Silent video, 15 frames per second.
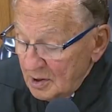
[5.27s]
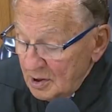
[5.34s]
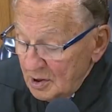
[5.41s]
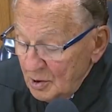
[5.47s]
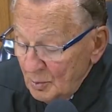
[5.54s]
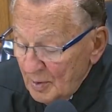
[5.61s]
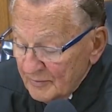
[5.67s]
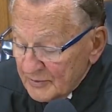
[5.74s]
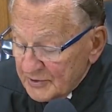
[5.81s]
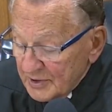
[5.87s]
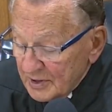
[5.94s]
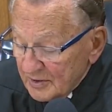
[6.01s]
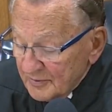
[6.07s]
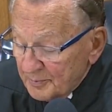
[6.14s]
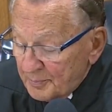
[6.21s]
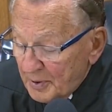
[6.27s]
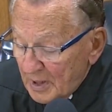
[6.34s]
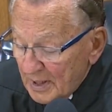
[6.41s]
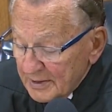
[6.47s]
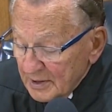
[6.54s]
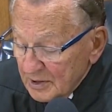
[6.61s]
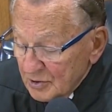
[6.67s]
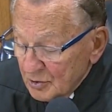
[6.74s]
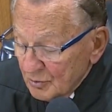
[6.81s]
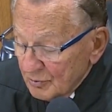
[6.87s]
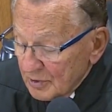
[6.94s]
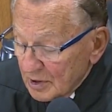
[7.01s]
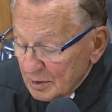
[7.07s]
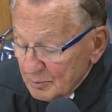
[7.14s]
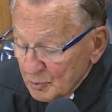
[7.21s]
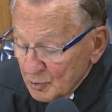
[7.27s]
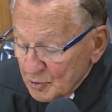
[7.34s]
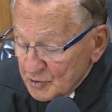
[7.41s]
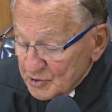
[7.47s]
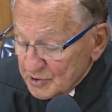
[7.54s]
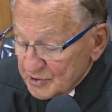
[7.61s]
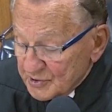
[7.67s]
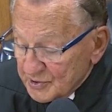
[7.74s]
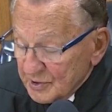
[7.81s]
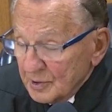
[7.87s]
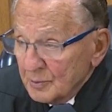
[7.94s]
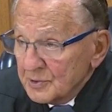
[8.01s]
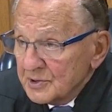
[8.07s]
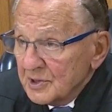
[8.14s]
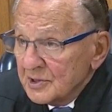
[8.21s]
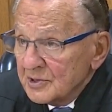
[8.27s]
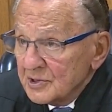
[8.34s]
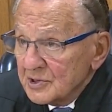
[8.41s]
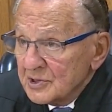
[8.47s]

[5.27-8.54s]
You have a ticket of parking during an emergency. Was this a